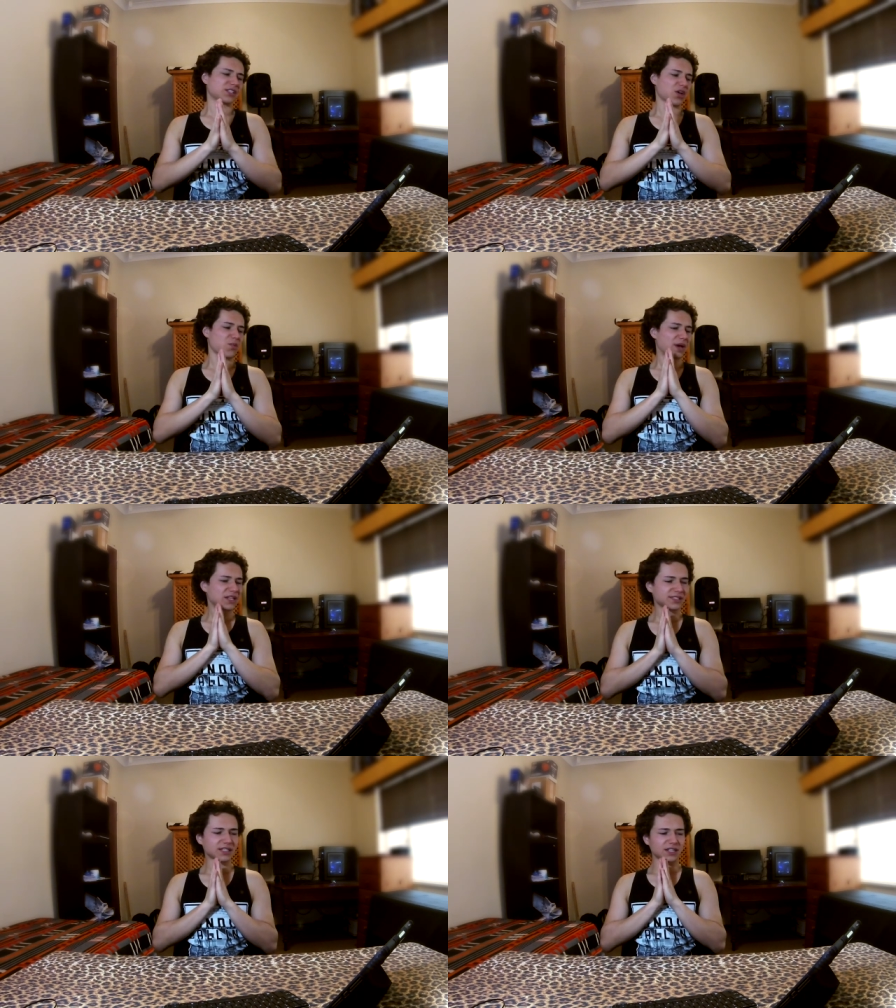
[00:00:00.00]
So
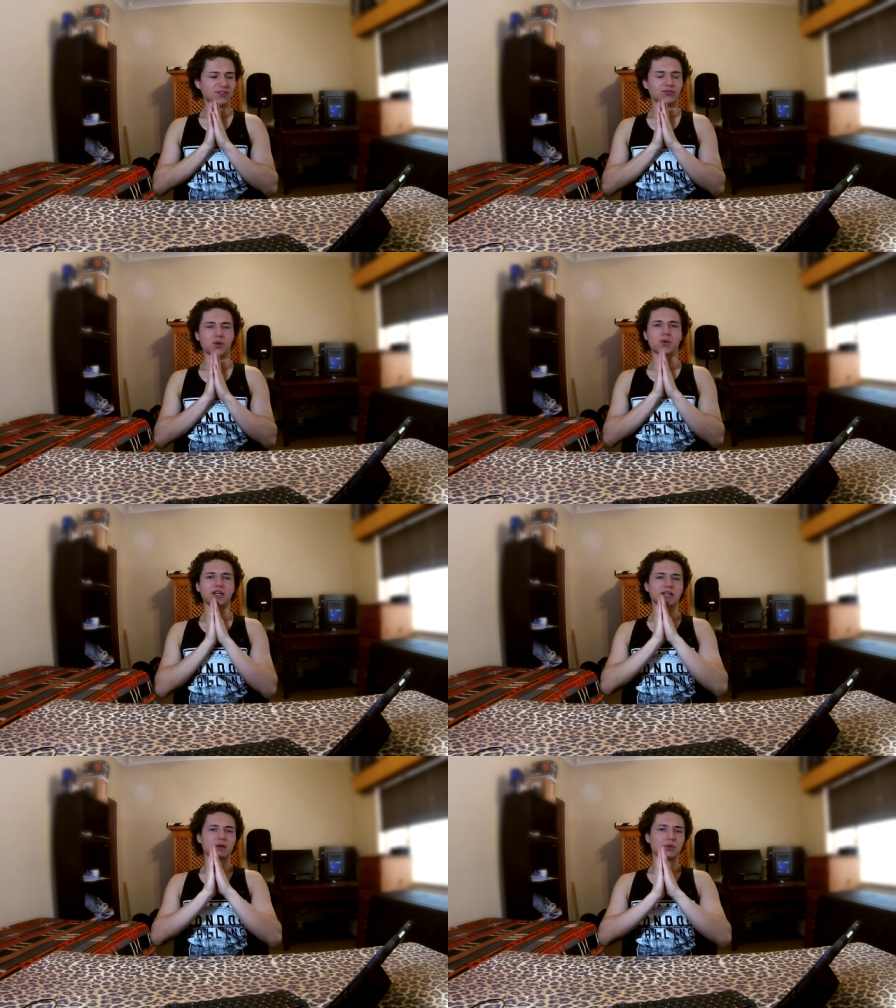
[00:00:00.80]
basically, from
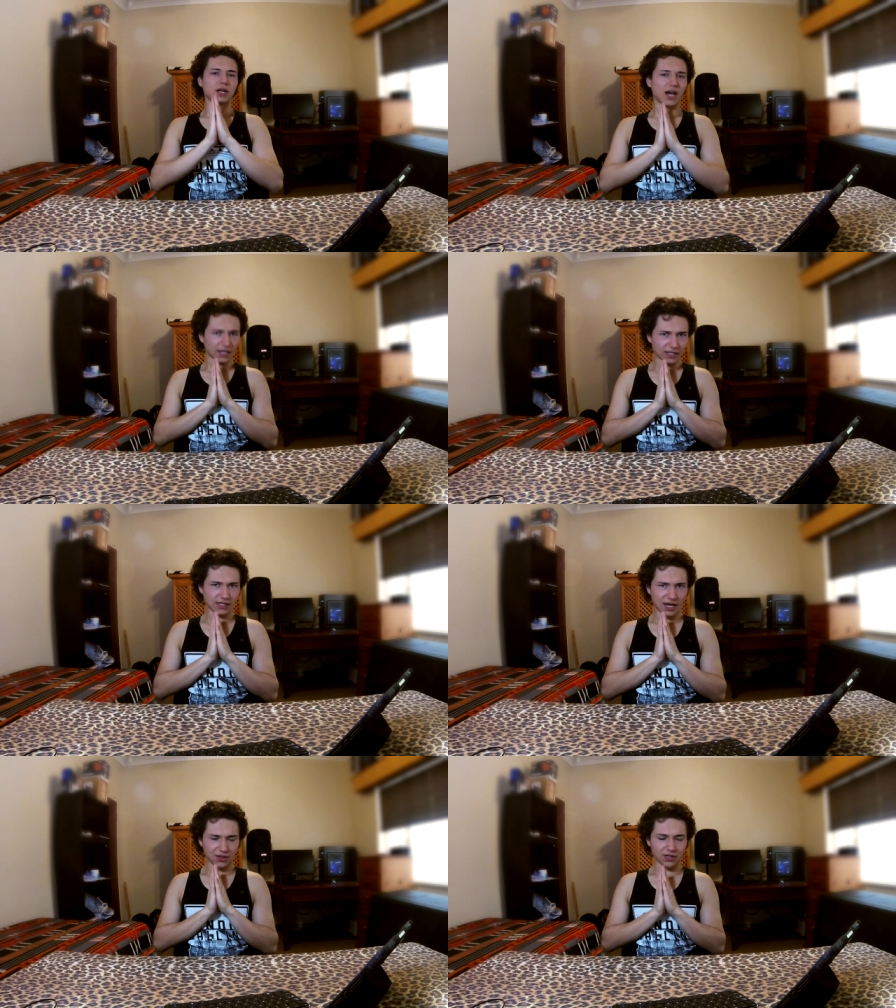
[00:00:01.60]
what, what I can
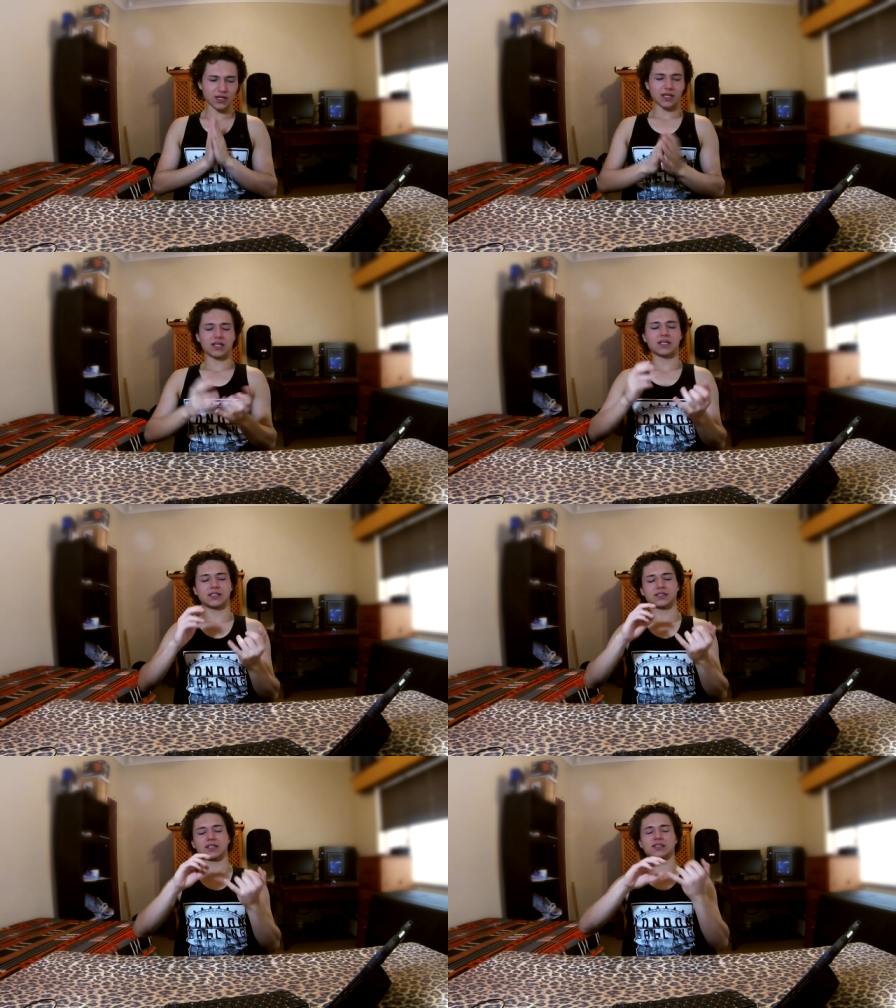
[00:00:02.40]
gather,
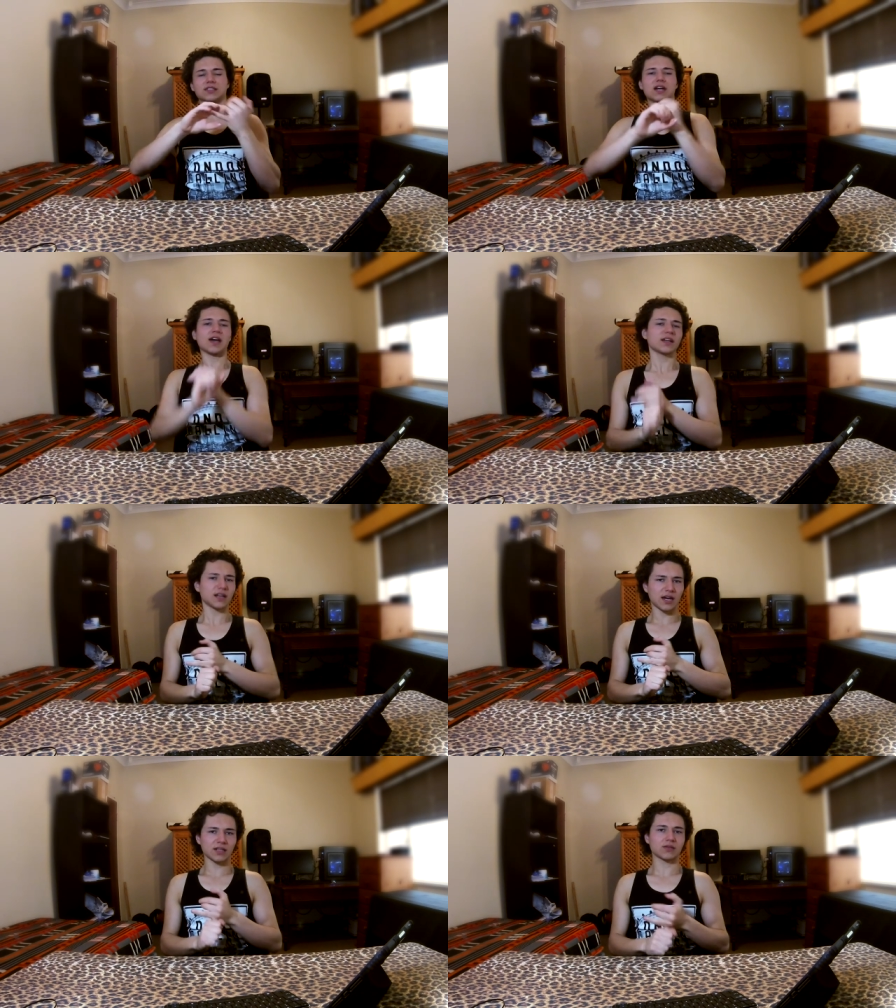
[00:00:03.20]
is it's Dying
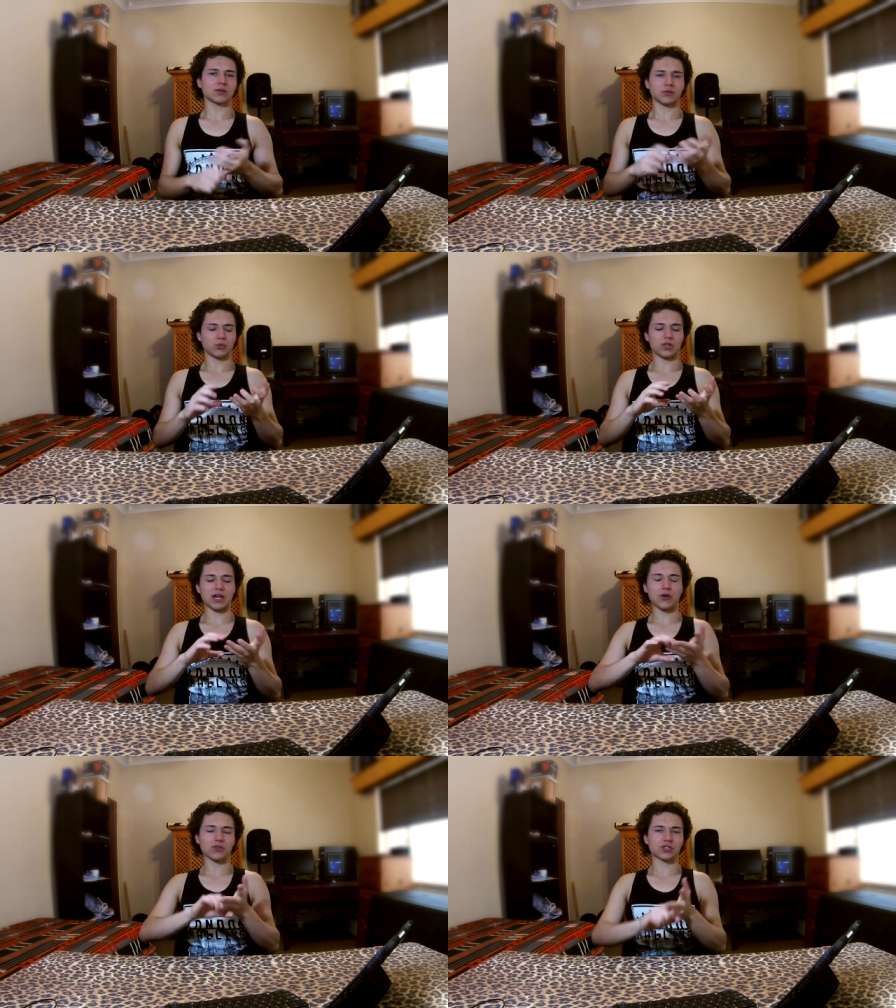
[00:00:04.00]
Light
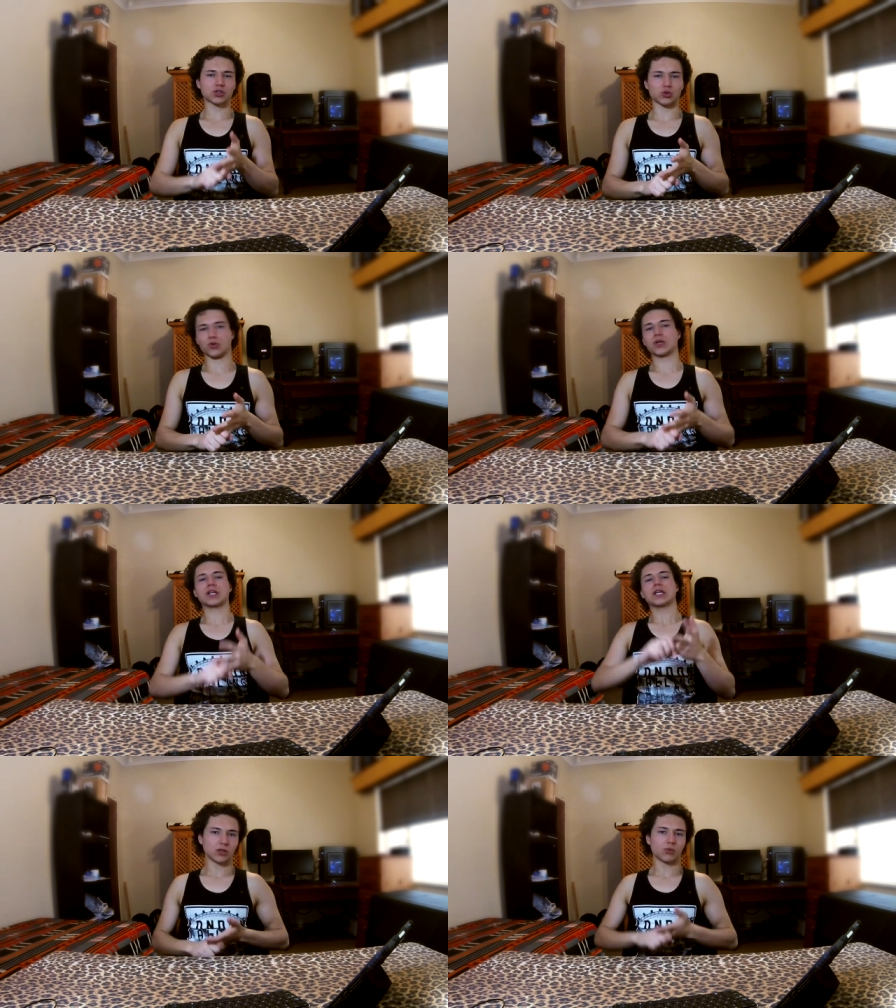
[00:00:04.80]
without the
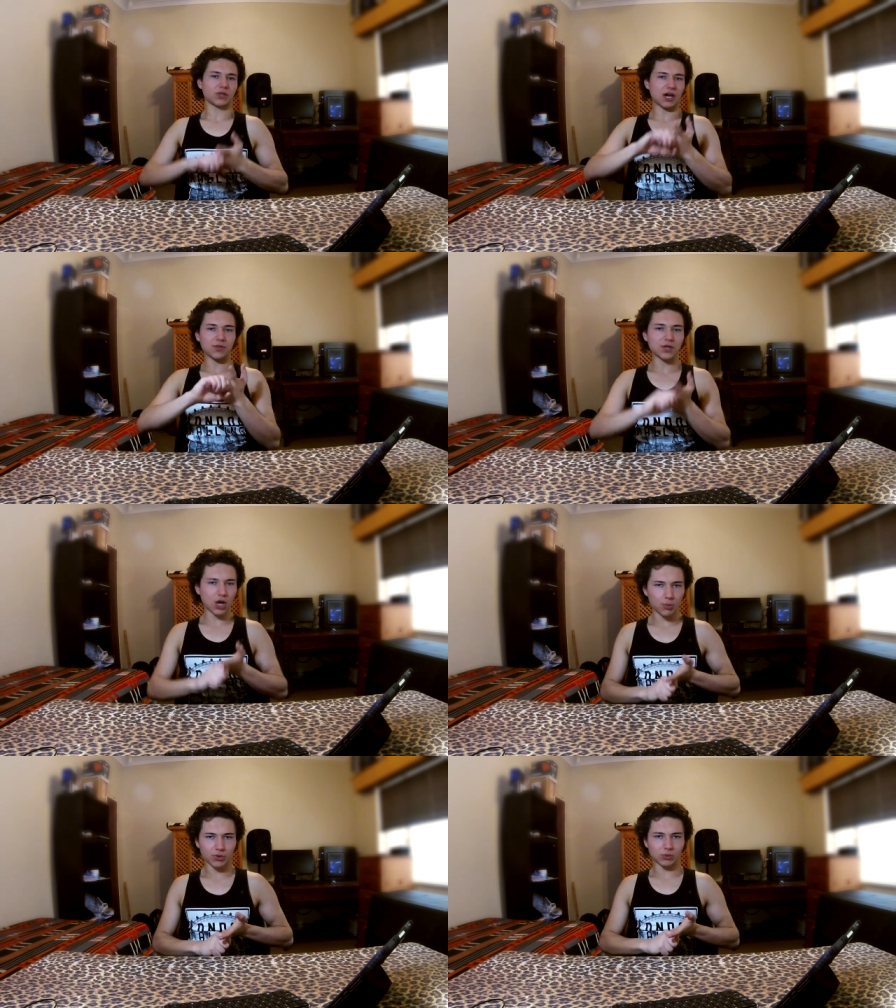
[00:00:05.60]
story, without the
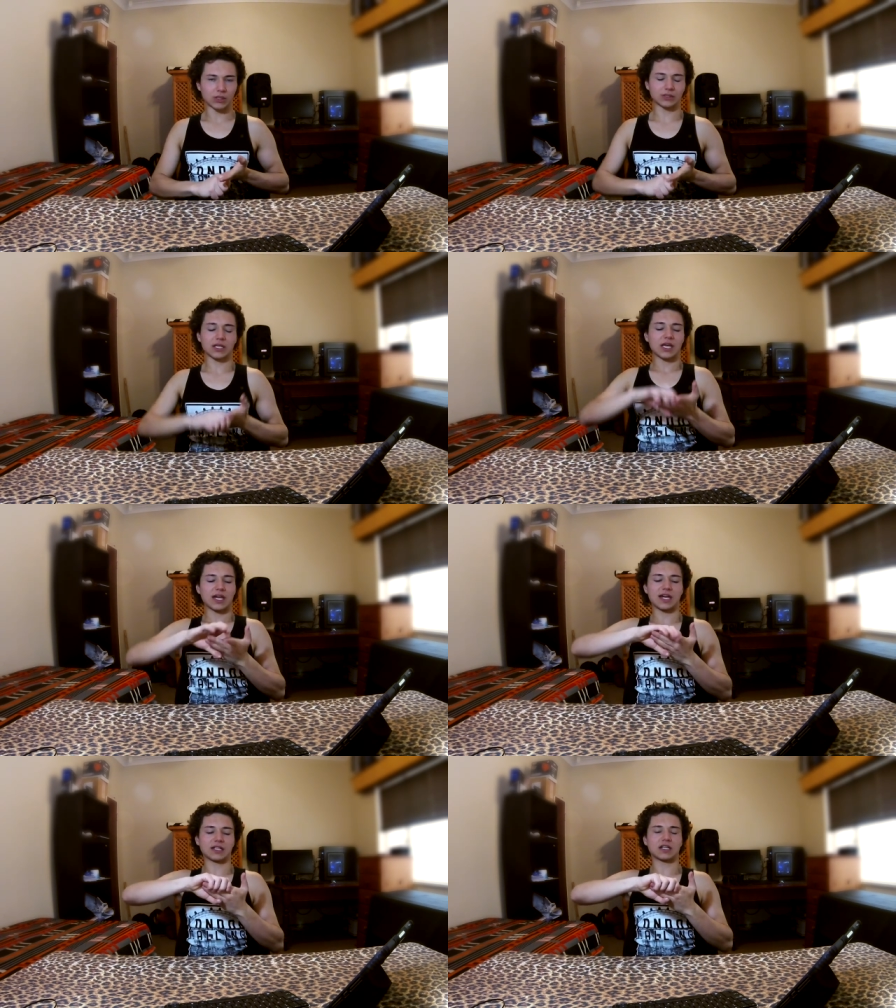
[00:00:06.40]
open world,
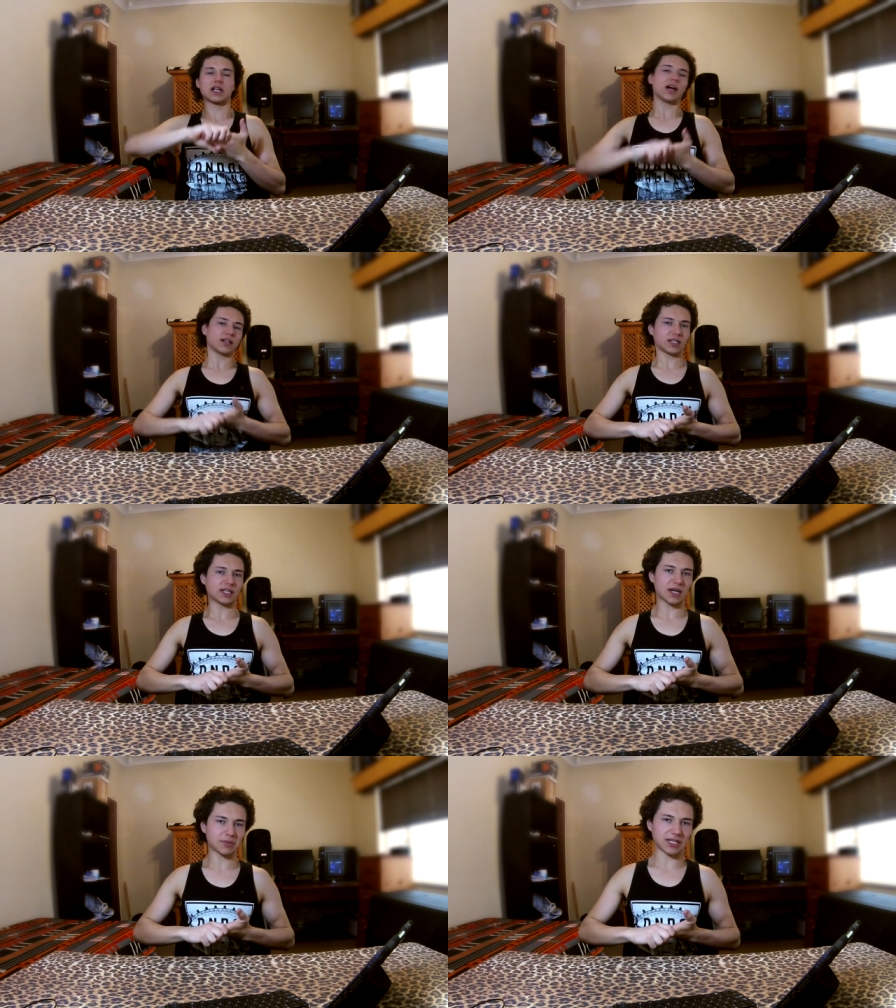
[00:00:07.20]
and clunky
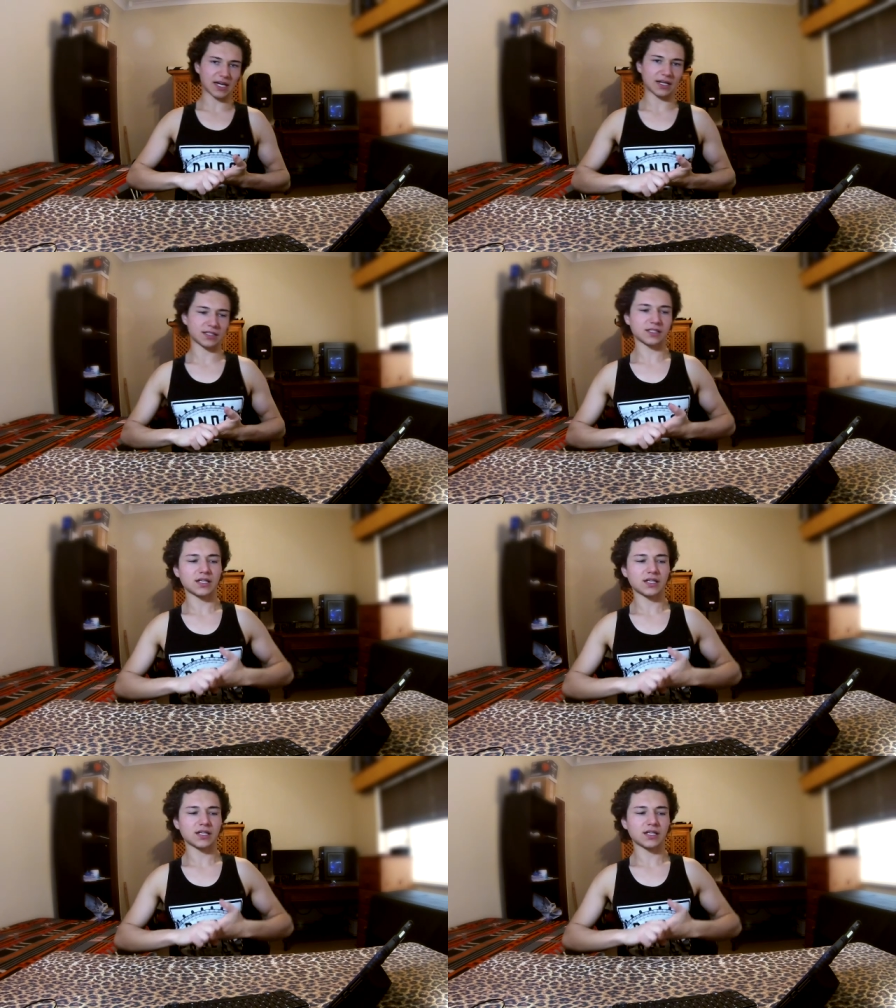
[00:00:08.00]
game mechanics.